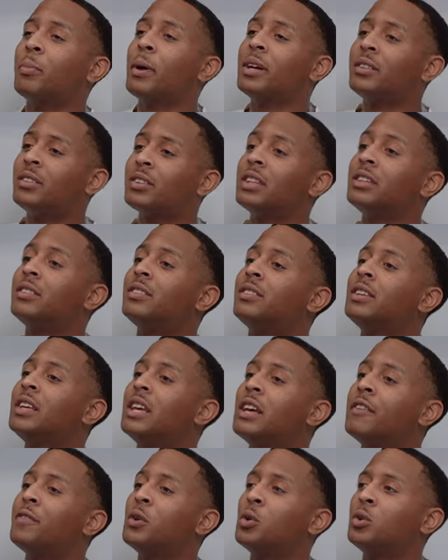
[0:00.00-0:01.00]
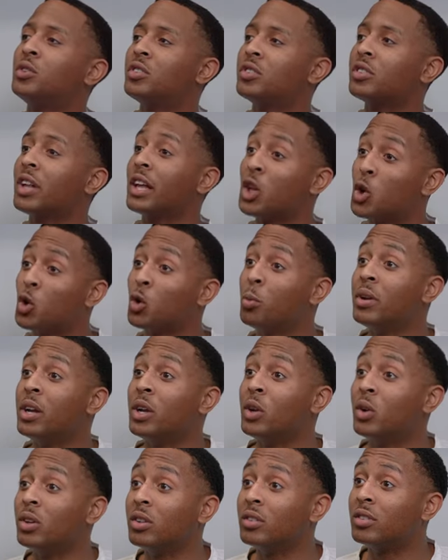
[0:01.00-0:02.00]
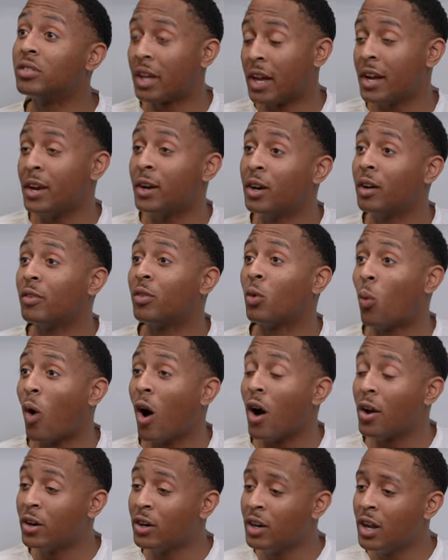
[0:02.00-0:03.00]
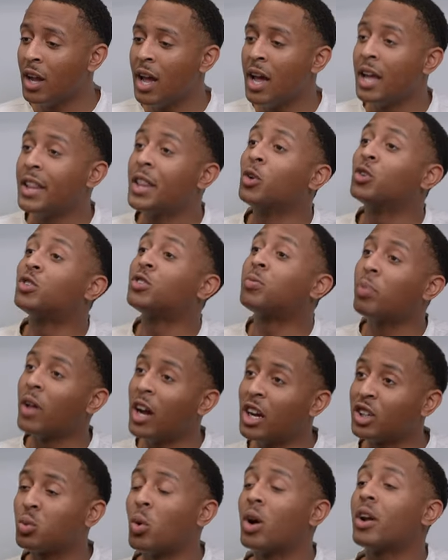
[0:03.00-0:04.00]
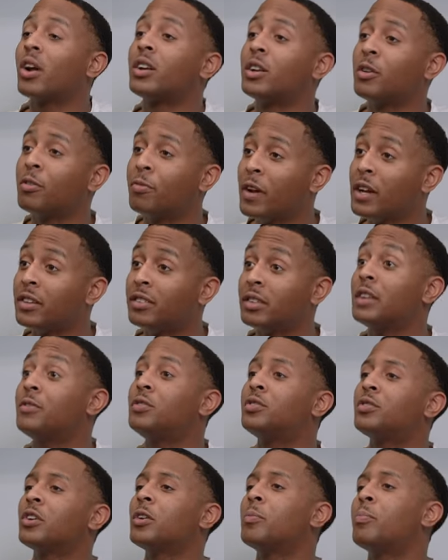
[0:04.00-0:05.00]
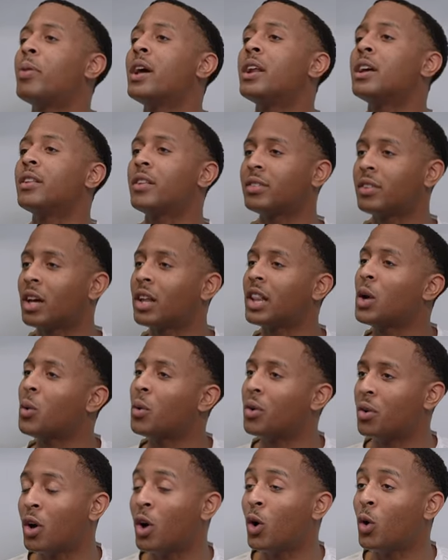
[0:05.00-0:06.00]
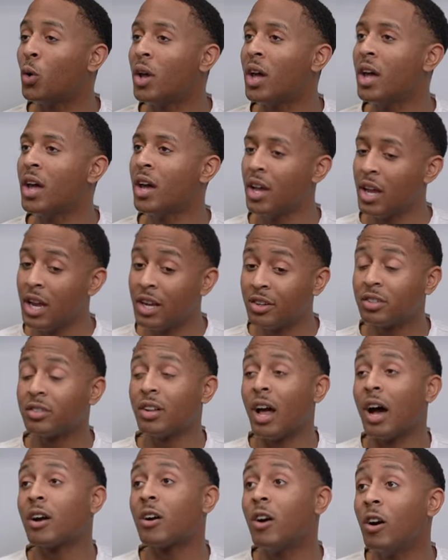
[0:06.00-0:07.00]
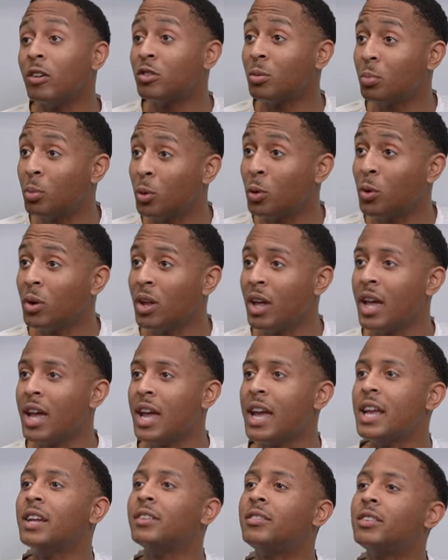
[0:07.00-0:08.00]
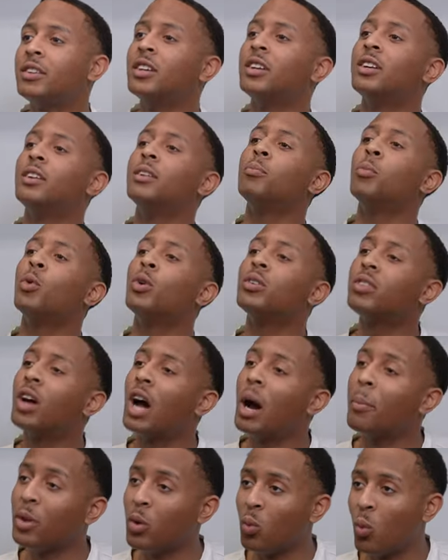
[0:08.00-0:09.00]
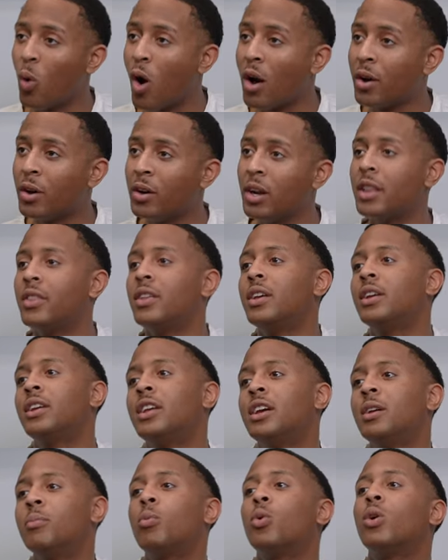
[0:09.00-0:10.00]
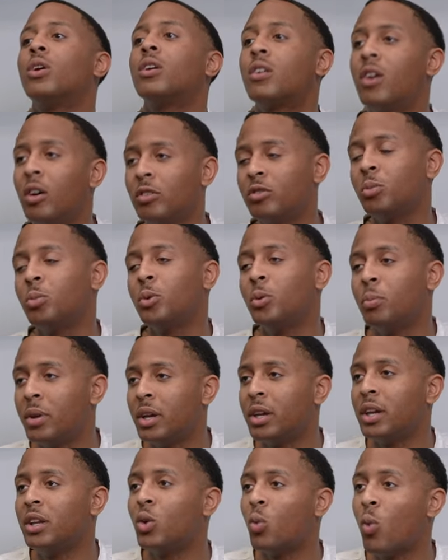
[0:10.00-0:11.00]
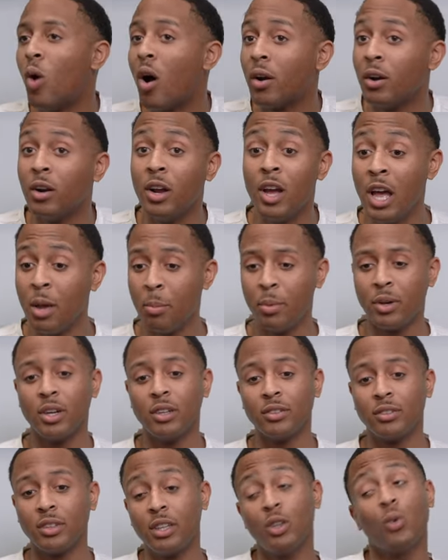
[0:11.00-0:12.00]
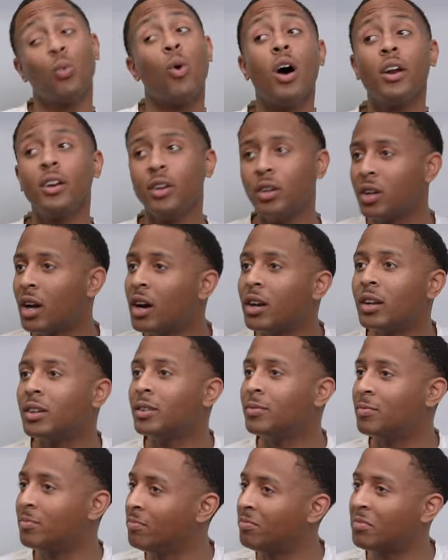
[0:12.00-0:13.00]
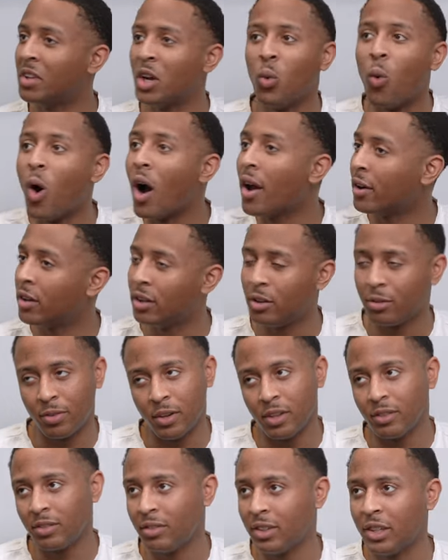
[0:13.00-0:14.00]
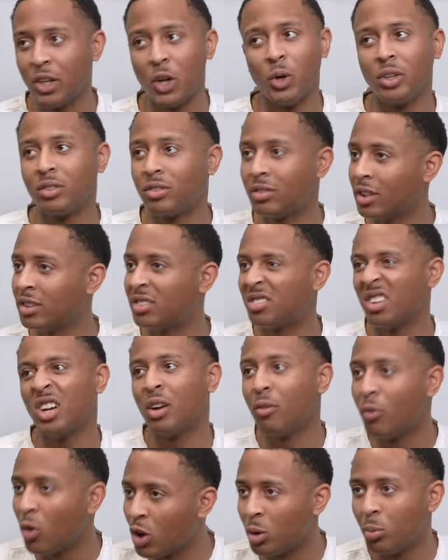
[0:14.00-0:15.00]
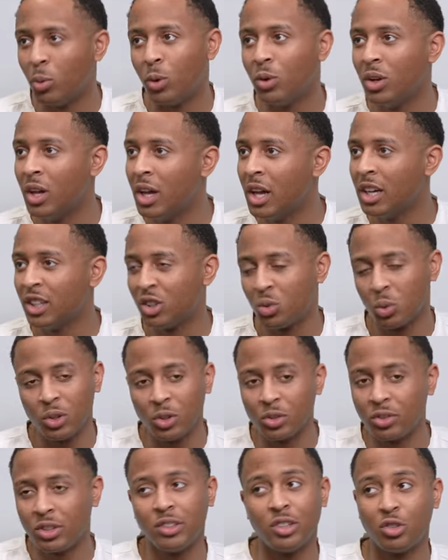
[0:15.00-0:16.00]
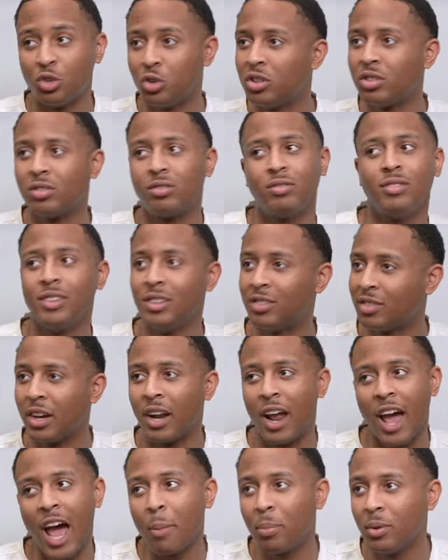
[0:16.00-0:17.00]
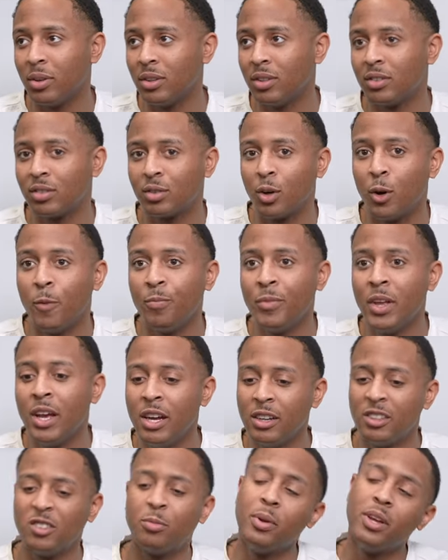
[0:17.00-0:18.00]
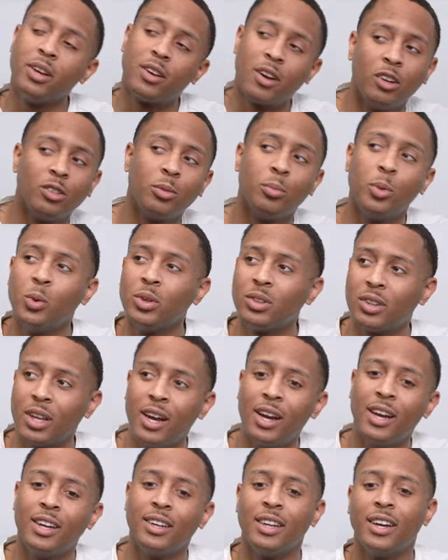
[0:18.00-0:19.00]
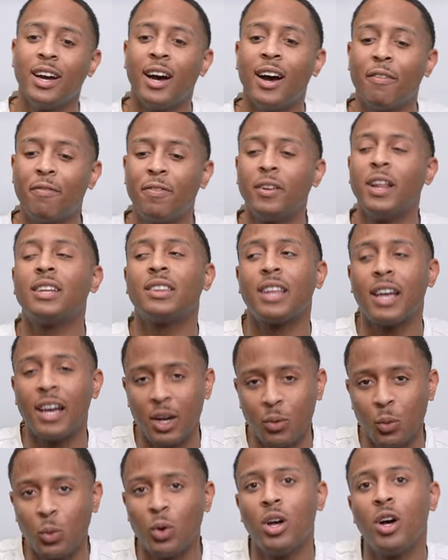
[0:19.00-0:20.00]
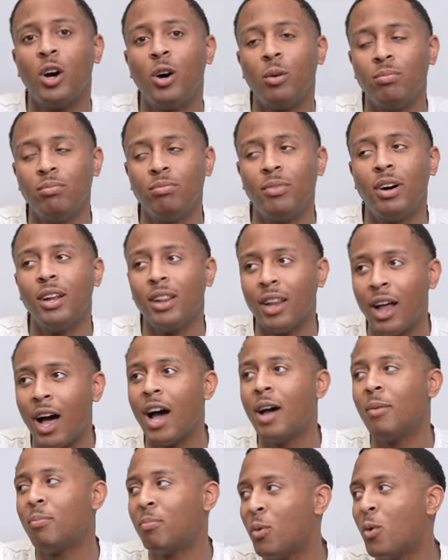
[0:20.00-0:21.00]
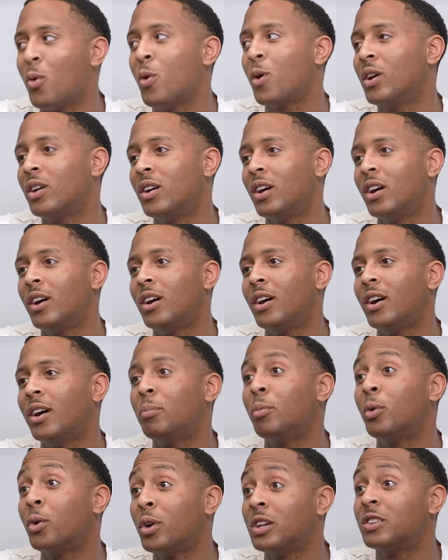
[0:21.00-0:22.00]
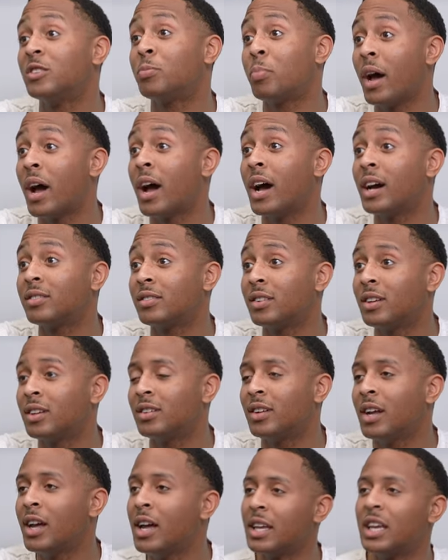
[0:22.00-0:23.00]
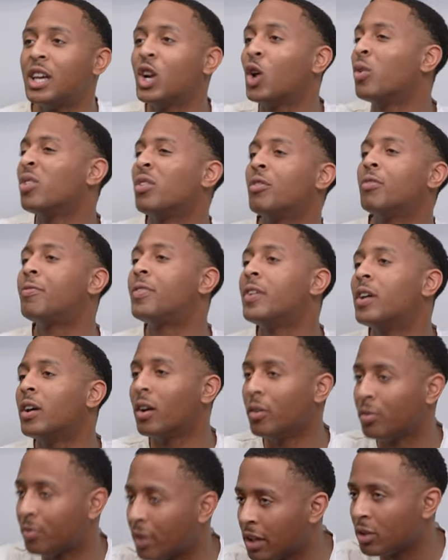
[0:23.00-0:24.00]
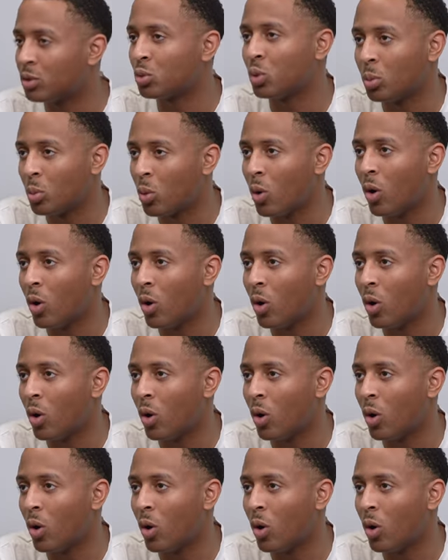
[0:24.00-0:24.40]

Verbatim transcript: to basically see if it was just like you were being scared of the water, they would splash water on your face. And if you start to panic, that's how they would know. He's just not comfortable. He needs to get more time in the water and then get more comfortable being in the water. Because in the water, you're going to get water in your face. You know, it's unavoidable. It's one of those things that you just, it's going to happen. So just being comfortable with that, I feel like that will help a lot more Marines pass and get over the fear of like swim